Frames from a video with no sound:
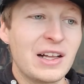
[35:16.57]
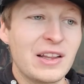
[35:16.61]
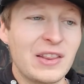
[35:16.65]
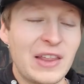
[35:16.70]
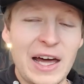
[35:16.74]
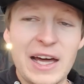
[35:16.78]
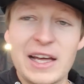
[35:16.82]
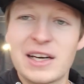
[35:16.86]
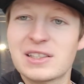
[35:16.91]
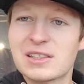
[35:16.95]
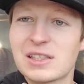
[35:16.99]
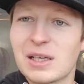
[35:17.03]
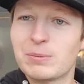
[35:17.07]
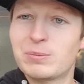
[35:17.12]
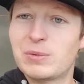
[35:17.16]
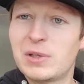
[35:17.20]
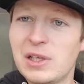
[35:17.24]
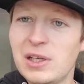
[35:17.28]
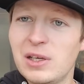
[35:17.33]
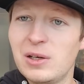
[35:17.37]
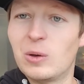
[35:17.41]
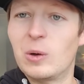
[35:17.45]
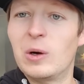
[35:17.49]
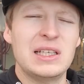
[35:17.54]
That is up to
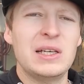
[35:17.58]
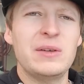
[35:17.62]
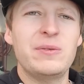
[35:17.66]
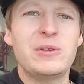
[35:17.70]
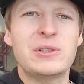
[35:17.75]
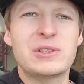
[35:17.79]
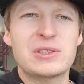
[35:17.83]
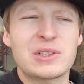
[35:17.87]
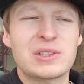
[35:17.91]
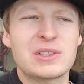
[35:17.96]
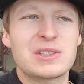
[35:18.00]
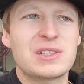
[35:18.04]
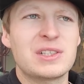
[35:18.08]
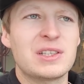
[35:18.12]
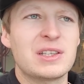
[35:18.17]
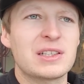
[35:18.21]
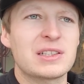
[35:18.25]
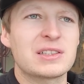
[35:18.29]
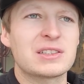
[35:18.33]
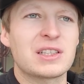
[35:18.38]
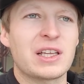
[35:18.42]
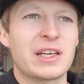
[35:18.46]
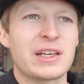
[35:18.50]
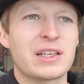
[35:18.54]
you. If you start to see
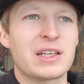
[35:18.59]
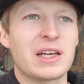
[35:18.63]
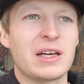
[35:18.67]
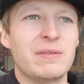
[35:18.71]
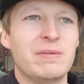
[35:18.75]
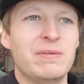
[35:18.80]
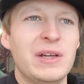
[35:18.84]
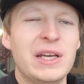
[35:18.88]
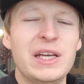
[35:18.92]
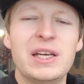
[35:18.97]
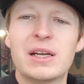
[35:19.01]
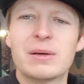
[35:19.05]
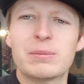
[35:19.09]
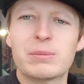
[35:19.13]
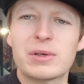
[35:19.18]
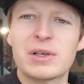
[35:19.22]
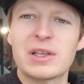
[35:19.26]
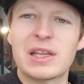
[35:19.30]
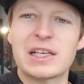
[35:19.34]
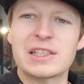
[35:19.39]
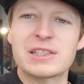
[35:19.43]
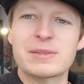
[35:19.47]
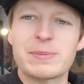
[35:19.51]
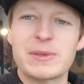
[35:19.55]
things like a VIN number
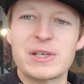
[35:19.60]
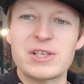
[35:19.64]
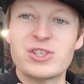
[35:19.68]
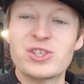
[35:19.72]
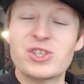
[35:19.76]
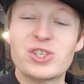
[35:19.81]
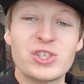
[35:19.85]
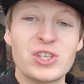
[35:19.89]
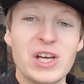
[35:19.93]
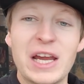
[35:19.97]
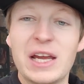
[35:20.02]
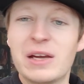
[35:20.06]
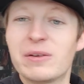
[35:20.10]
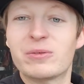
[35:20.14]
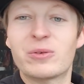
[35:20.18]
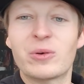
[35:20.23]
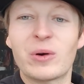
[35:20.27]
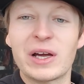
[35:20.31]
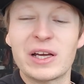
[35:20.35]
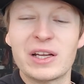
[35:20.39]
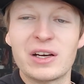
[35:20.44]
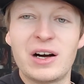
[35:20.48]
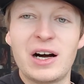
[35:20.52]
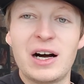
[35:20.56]
that's been shaved
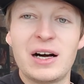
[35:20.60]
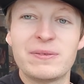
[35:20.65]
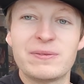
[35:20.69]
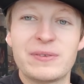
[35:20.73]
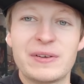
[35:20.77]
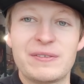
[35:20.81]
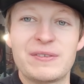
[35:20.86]
right off,